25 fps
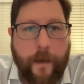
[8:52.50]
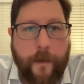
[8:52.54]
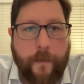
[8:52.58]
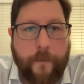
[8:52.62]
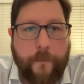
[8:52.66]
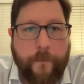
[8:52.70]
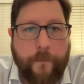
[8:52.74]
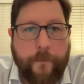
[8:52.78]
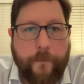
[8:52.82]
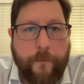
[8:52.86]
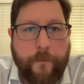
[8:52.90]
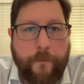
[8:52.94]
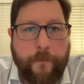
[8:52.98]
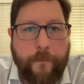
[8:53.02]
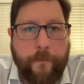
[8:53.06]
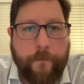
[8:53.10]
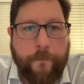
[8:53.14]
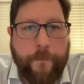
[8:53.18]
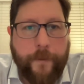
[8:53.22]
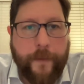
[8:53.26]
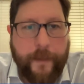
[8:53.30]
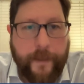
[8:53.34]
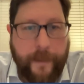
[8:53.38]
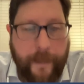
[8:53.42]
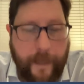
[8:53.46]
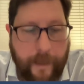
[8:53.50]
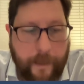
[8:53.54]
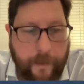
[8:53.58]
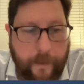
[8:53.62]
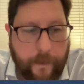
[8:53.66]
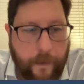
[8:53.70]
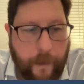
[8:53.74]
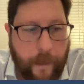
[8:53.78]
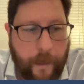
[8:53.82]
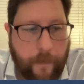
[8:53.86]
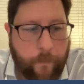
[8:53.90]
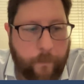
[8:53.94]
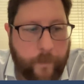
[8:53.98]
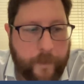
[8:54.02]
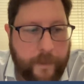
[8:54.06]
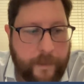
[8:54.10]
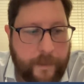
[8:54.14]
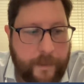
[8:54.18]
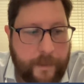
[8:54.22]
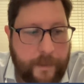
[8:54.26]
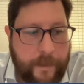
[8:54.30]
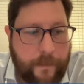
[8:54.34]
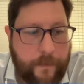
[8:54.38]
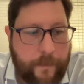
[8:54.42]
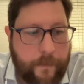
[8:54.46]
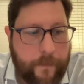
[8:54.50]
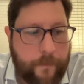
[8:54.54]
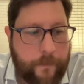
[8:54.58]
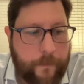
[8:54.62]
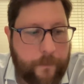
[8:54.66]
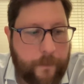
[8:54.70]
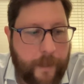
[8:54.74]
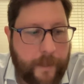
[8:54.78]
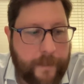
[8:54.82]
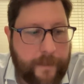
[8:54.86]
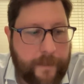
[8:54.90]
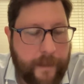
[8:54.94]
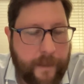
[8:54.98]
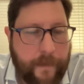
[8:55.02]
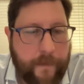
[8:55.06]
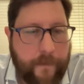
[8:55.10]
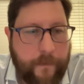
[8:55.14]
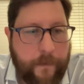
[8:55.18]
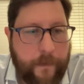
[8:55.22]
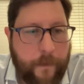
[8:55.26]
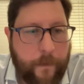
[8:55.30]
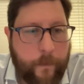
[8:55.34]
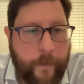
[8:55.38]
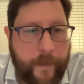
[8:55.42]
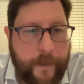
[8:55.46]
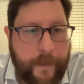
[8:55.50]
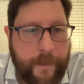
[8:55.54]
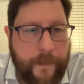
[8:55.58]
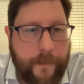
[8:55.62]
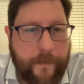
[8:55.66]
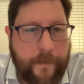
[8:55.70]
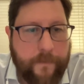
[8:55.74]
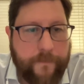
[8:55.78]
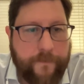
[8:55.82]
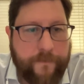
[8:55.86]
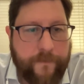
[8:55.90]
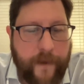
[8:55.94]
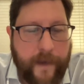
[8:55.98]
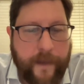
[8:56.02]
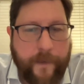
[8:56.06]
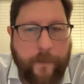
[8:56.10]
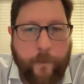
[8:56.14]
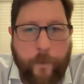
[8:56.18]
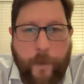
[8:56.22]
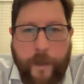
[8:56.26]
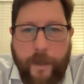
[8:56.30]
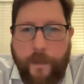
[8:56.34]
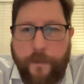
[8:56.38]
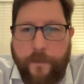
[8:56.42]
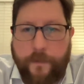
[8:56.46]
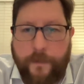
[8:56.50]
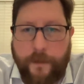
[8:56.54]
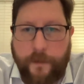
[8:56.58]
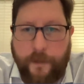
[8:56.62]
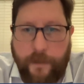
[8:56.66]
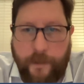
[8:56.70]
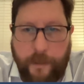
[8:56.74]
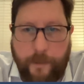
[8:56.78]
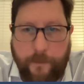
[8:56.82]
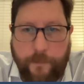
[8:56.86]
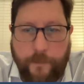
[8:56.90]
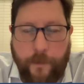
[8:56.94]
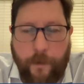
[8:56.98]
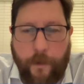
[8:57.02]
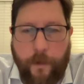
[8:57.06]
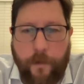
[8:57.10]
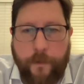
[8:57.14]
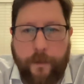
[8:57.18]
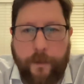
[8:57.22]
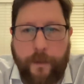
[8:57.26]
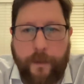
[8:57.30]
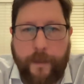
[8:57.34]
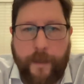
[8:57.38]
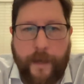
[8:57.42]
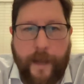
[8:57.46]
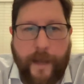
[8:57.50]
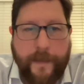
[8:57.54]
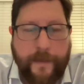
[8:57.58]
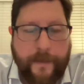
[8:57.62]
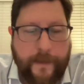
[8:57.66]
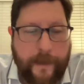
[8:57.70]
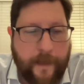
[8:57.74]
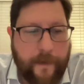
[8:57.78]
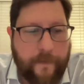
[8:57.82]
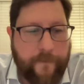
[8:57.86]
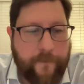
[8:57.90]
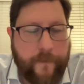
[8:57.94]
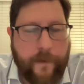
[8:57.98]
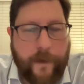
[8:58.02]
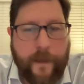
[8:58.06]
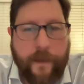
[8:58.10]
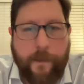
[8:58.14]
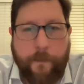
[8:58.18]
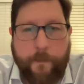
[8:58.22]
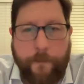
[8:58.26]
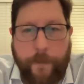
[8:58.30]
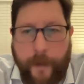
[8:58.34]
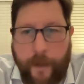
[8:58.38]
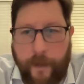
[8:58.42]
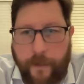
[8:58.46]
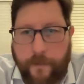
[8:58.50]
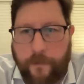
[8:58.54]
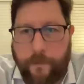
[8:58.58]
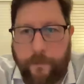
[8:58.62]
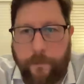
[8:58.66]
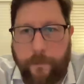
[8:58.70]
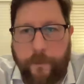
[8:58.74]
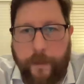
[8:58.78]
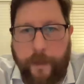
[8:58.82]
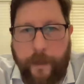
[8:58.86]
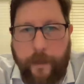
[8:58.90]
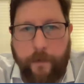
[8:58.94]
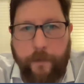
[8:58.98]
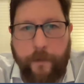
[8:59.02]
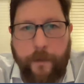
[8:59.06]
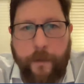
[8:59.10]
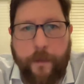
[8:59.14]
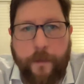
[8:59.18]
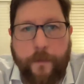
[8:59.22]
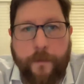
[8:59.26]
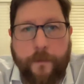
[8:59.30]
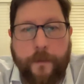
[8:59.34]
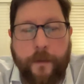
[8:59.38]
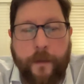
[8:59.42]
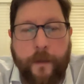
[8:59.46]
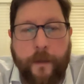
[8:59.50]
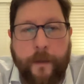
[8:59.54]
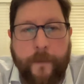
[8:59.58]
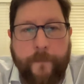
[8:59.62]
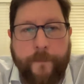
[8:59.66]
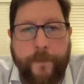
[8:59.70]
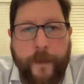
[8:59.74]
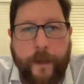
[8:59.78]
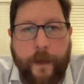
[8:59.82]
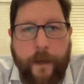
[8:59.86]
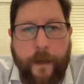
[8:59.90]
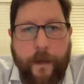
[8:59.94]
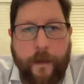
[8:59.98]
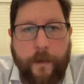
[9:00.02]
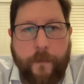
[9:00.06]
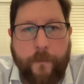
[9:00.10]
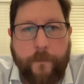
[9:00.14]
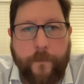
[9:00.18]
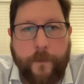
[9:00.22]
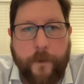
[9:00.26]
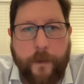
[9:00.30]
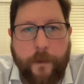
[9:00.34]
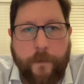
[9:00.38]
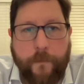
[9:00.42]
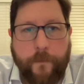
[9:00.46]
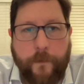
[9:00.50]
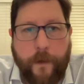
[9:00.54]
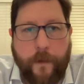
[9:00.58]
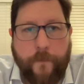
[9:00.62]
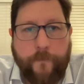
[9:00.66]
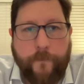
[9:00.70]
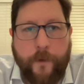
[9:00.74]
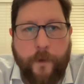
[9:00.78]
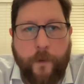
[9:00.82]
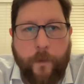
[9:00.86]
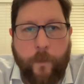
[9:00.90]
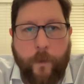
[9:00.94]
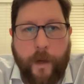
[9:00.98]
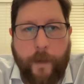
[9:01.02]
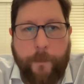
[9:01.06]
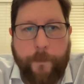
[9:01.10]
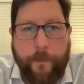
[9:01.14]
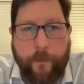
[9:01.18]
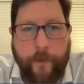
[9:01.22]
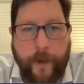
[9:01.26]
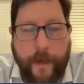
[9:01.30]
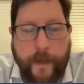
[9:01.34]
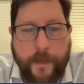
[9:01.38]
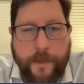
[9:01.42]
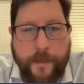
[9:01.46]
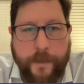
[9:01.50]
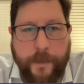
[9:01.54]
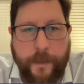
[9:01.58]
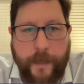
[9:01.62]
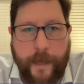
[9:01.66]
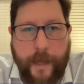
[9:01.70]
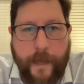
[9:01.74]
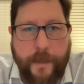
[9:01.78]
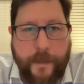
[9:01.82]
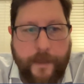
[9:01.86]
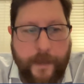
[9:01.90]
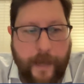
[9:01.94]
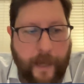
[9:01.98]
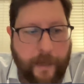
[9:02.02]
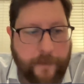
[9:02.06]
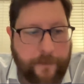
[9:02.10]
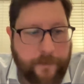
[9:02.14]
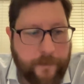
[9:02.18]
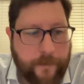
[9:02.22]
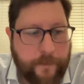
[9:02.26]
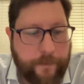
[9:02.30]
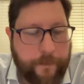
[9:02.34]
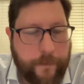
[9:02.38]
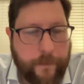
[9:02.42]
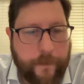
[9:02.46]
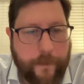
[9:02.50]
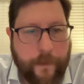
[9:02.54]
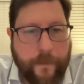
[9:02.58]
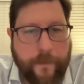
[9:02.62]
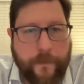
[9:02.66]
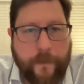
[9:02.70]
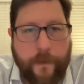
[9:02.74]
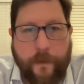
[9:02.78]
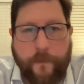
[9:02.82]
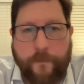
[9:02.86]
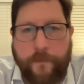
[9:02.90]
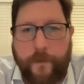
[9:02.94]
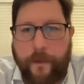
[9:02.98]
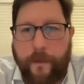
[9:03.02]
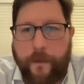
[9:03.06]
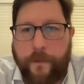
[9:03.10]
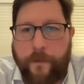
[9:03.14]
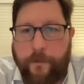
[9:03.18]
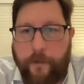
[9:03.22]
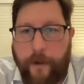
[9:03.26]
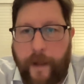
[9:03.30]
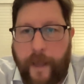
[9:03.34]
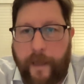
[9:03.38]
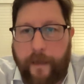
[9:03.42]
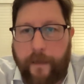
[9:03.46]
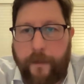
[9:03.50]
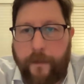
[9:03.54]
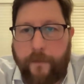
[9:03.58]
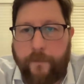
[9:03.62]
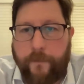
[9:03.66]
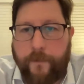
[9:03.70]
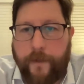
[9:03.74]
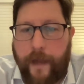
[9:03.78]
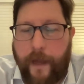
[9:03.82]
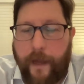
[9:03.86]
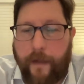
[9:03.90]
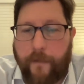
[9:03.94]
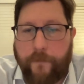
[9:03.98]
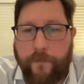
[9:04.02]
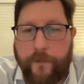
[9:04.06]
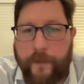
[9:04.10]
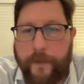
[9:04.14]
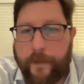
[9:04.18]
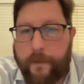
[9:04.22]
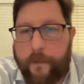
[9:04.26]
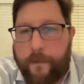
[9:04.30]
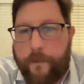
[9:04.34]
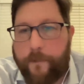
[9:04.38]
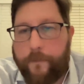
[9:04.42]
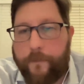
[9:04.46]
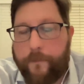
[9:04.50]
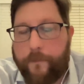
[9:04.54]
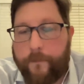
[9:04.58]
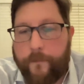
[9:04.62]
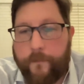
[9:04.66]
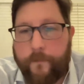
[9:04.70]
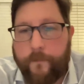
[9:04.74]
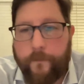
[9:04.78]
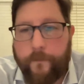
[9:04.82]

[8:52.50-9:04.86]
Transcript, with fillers: Um, but again, uh, we need to identify, you know, we need to find ways to keep talking and identifying possible areas um, of, of cooperation and not just put ourselves on a track of conflict.